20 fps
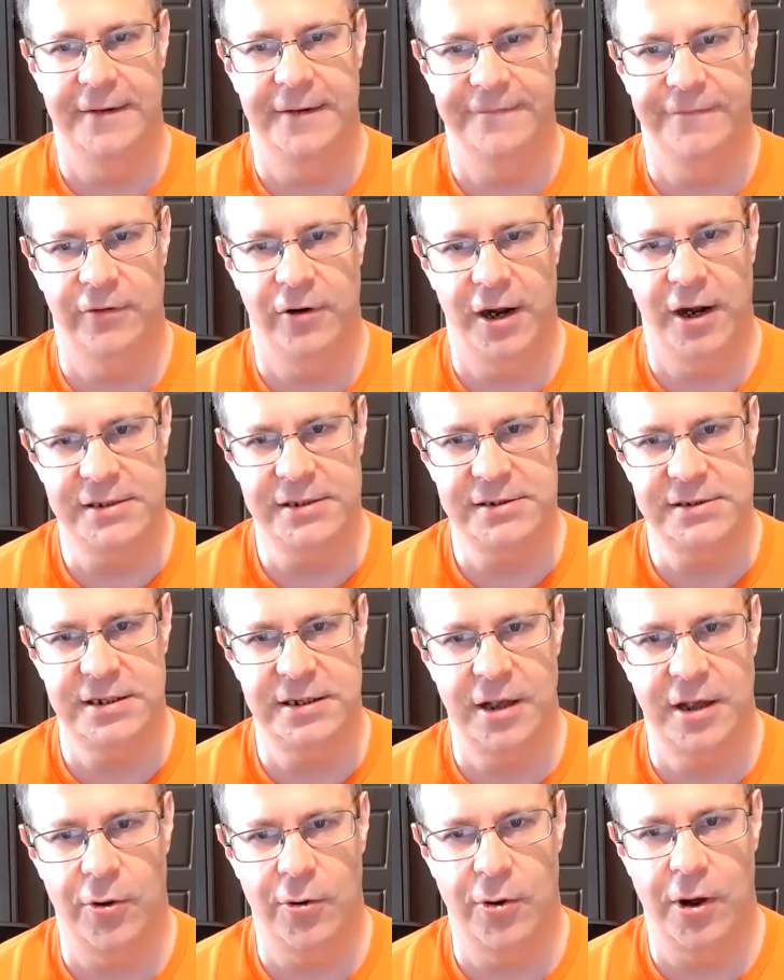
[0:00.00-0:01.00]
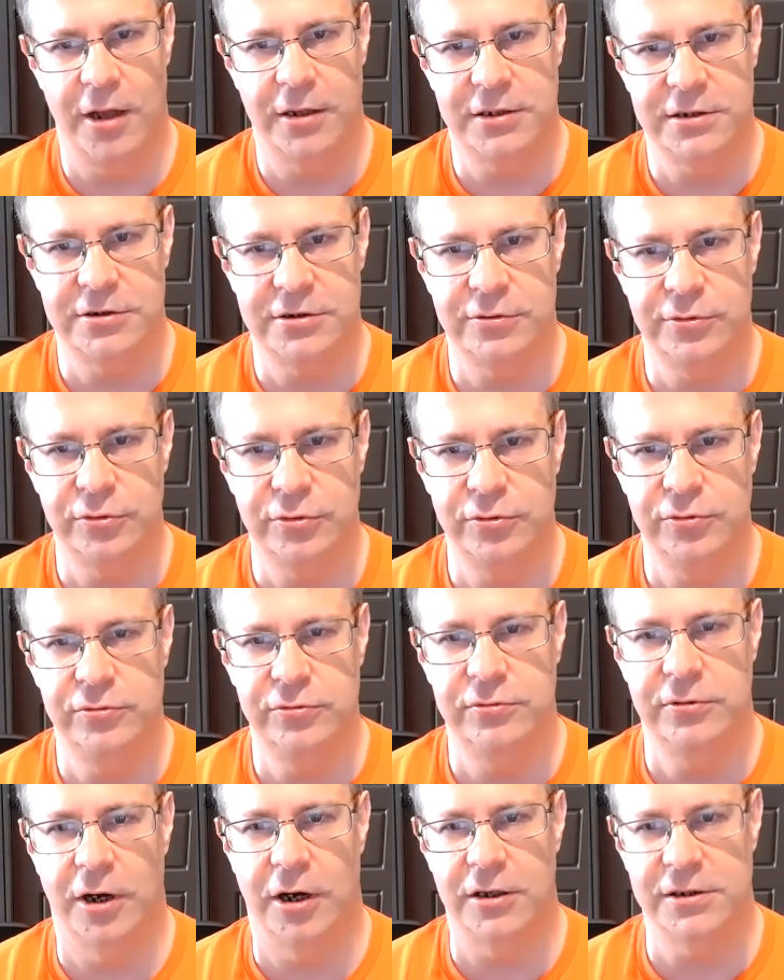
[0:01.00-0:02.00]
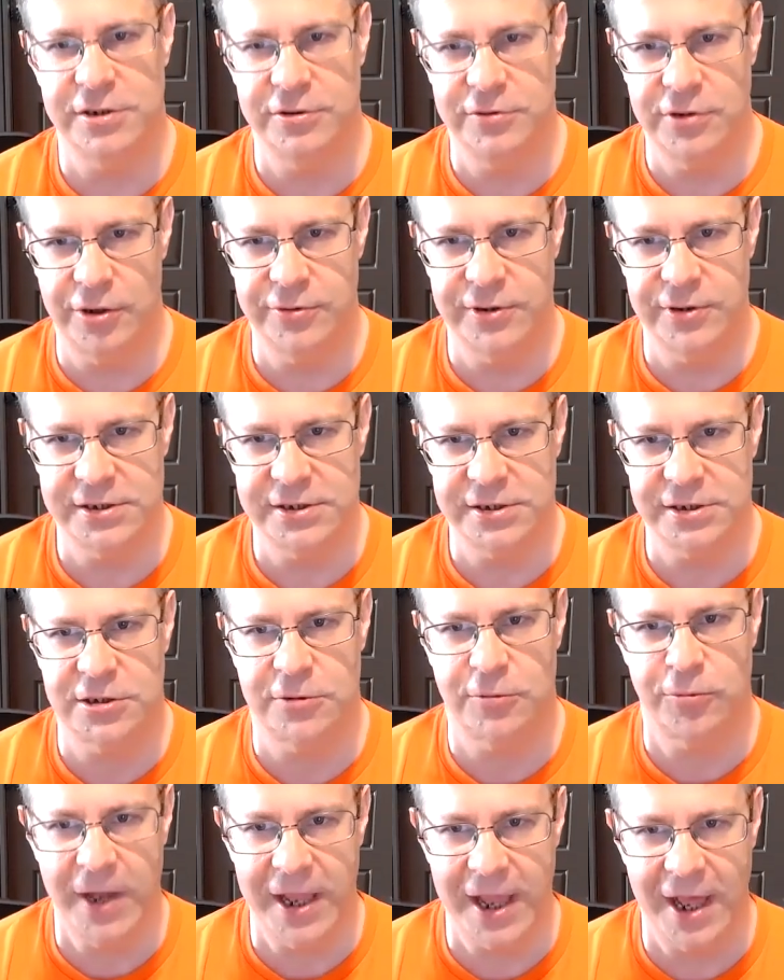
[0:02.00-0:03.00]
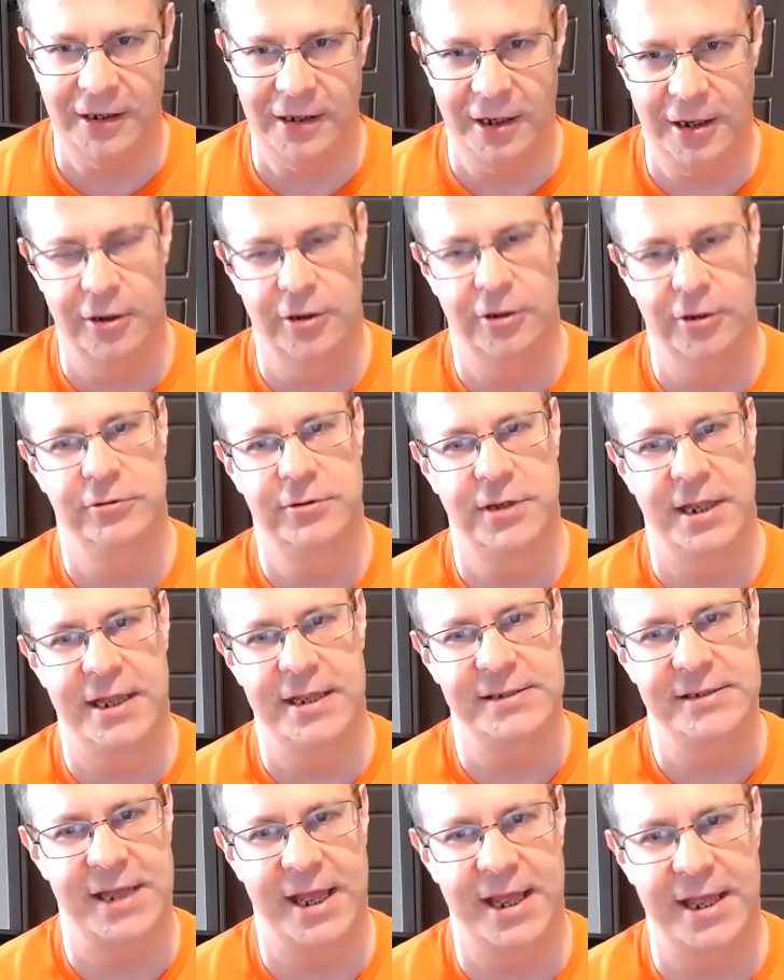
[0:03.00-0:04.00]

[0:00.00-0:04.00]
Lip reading: For us, the OAuth 2, also known as 3LO, is